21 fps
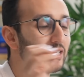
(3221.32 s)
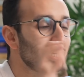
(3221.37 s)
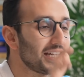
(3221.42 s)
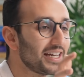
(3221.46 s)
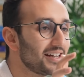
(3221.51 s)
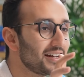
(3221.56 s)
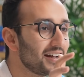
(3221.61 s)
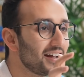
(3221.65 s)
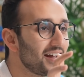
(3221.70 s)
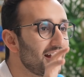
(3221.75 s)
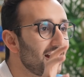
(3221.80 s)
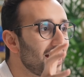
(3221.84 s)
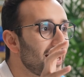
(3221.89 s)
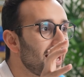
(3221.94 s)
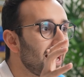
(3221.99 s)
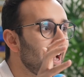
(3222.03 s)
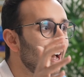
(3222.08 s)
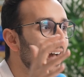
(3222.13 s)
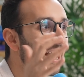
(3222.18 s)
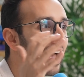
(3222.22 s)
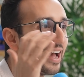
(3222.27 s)
mm. money.
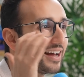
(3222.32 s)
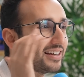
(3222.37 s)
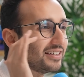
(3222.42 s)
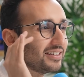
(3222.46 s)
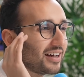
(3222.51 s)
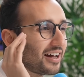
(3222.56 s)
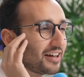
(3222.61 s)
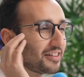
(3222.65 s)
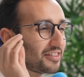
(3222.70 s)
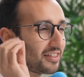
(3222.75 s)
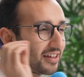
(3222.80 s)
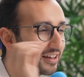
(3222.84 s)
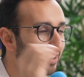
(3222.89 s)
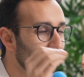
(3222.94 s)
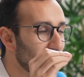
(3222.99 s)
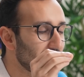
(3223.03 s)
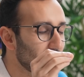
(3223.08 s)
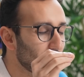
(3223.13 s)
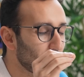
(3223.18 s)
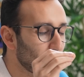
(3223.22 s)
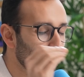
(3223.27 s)
And I
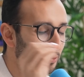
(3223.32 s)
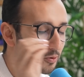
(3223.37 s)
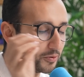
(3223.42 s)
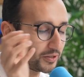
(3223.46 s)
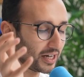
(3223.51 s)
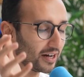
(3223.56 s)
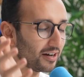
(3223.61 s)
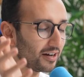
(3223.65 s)
think what was